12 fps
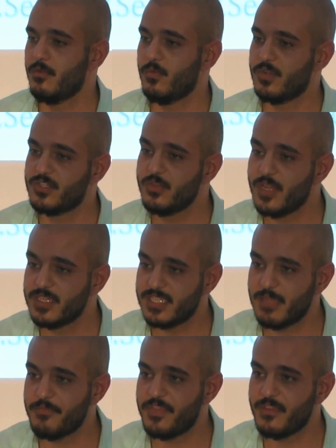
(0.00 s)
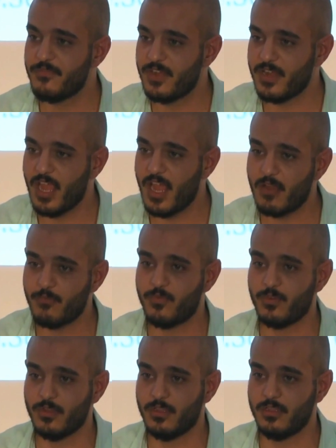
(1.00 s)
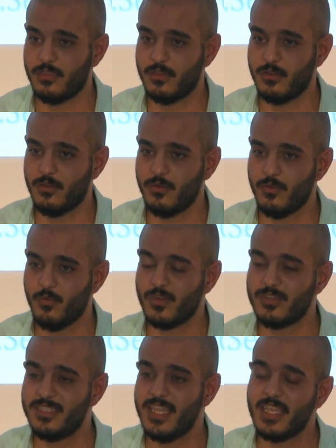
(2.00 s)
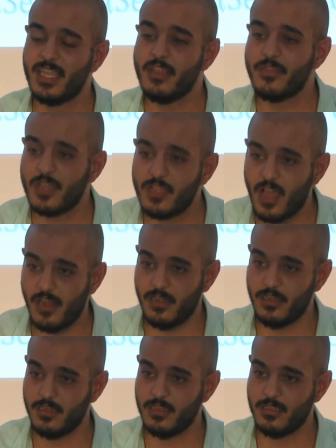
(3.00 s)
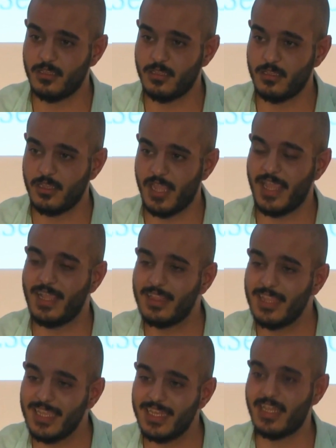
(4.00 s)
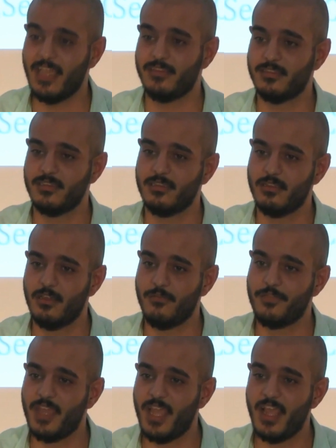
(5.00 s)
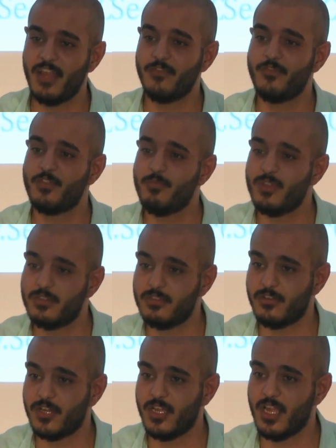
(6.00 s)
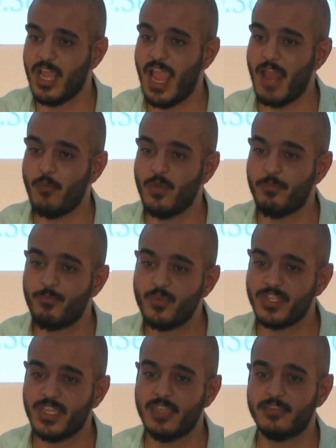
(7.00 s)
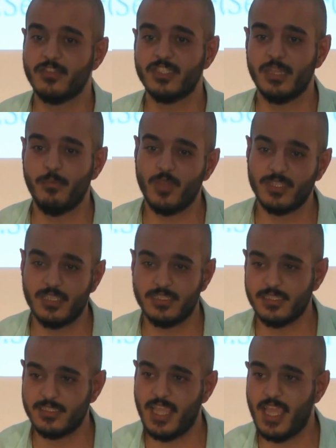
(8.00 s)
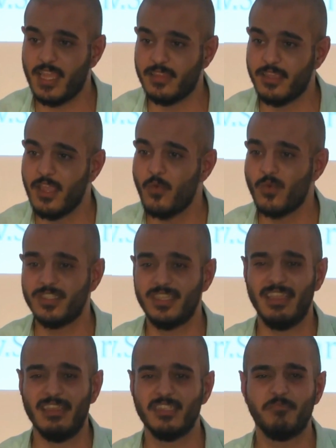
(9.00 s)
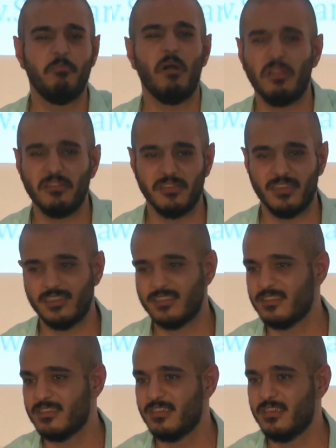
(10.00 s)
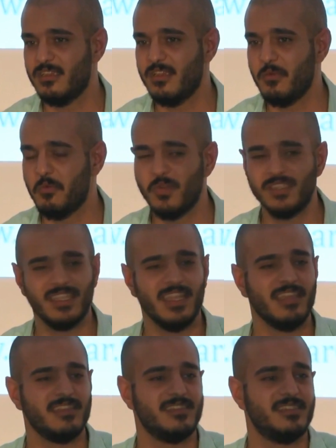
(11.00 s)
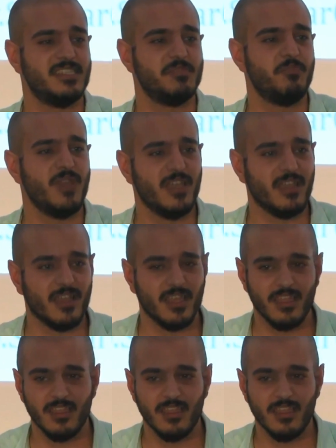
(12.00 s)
we're doing something very harmful. We're taking the gun and cleaning it of the hand of the murderer, and we're putting it on someone else's hand. We're saying it's politics. We're saying it's despair.